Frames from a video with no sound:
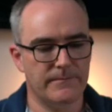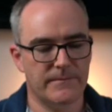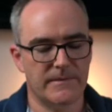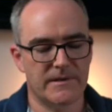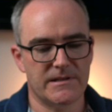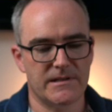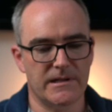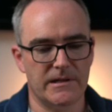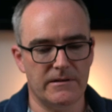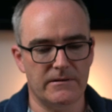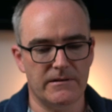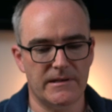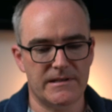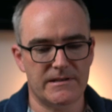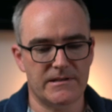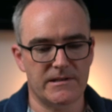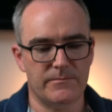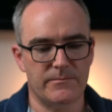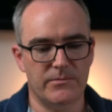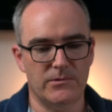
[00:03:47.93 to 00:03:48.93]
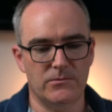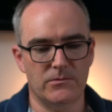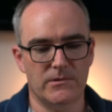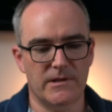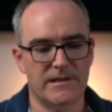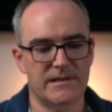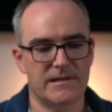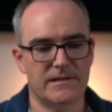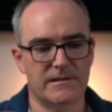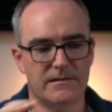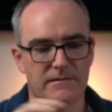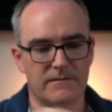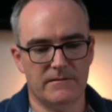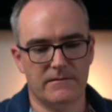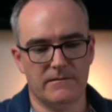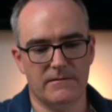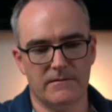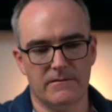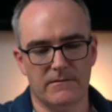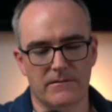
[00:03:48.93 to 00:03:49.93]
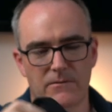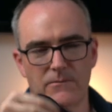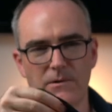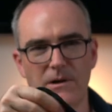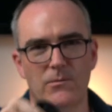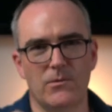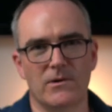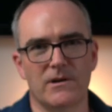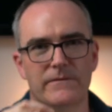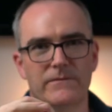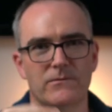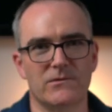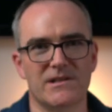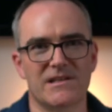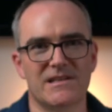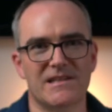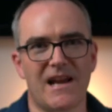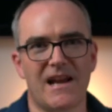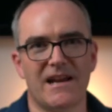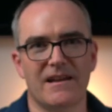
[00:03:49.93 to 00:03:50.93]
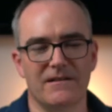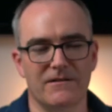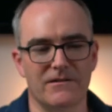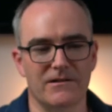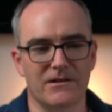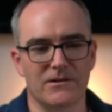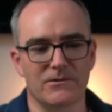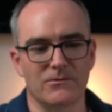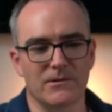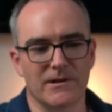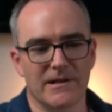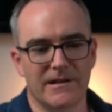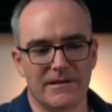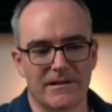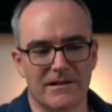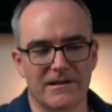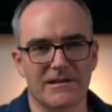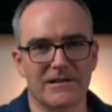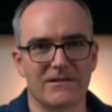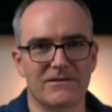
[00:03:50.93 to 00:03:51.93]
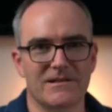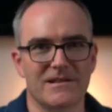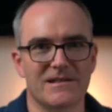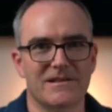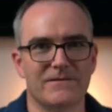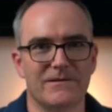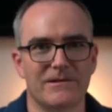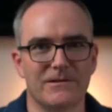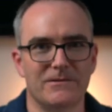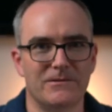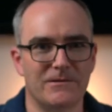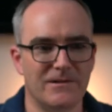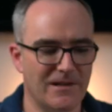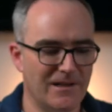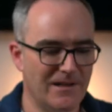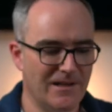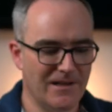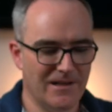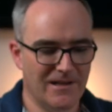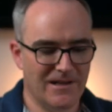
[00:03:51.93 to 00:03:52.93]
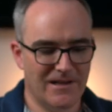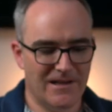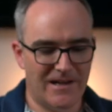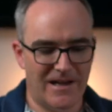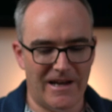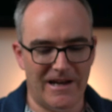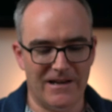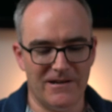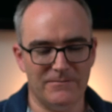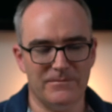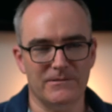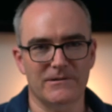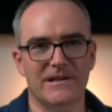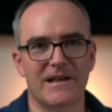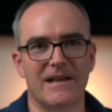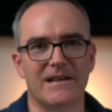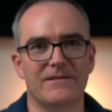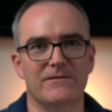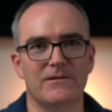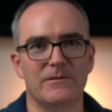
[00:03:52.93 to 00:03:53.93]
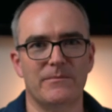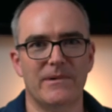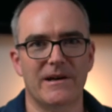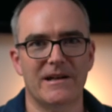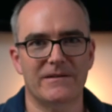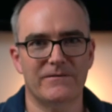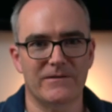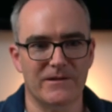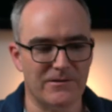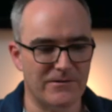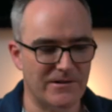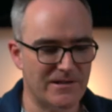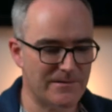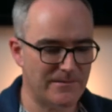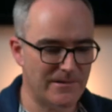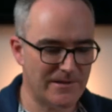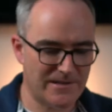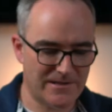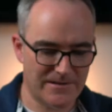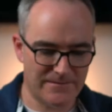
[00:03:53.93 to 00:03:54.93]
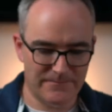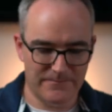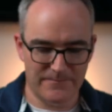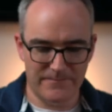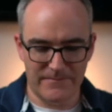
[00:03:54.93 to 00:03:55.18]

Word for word: So let's just pull this wonderful sack. I'm going to call it. You could use this for your hanging up on the end of your bed for Christmas.